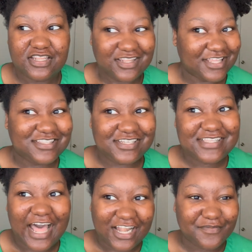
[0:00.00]
like these
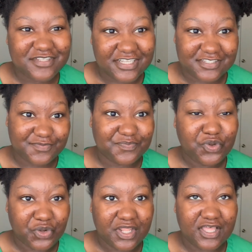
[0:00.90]
elements that's
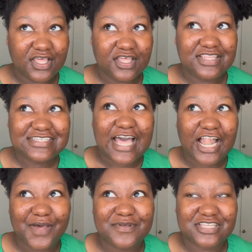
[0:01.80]
pulling these
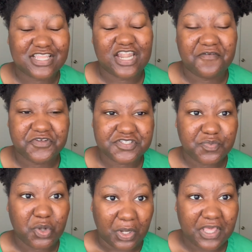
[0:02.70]
elements that the novel is
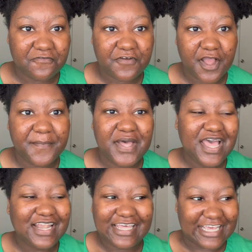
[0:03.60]
pulling from,
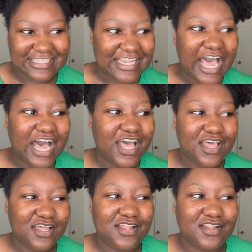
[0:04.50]
like it's not
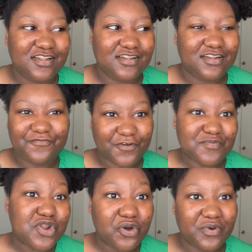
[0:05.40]

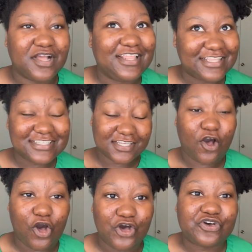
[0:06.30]
from nowhere. Like this
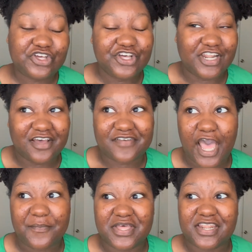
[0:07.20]
all could have
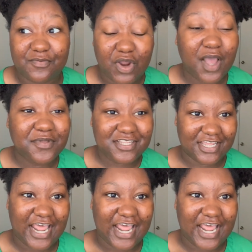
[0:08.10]
happened and probably did